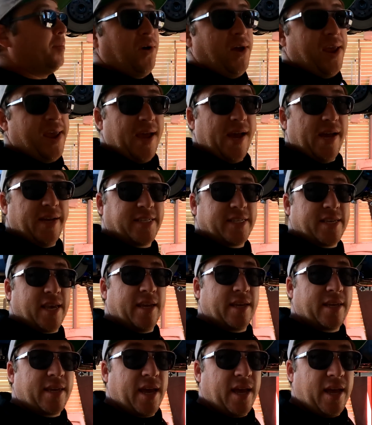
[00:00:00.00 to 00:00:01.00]
of my house.
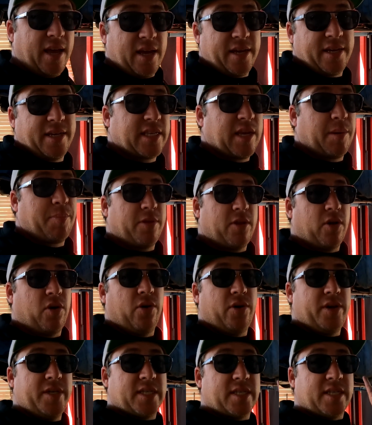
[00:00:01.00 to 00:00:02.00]
Car is up on the
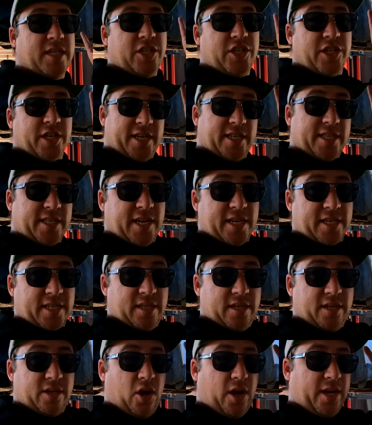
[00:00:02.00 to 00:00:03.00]
hoist, the
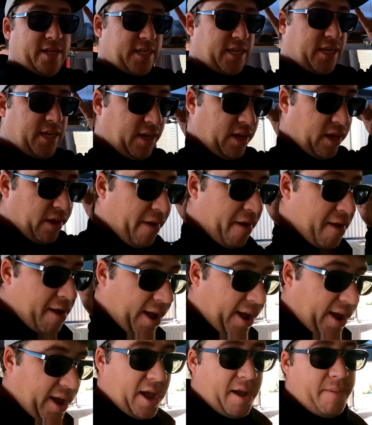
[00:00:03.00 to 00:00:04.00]
JZX 90.
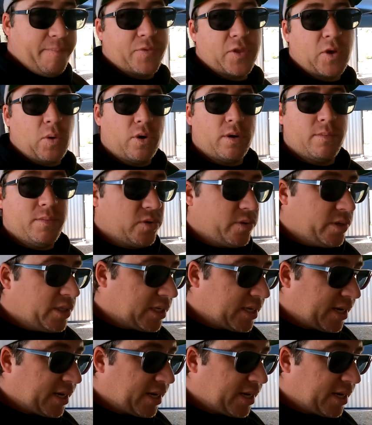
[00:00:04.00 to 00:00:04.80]
What I'm doing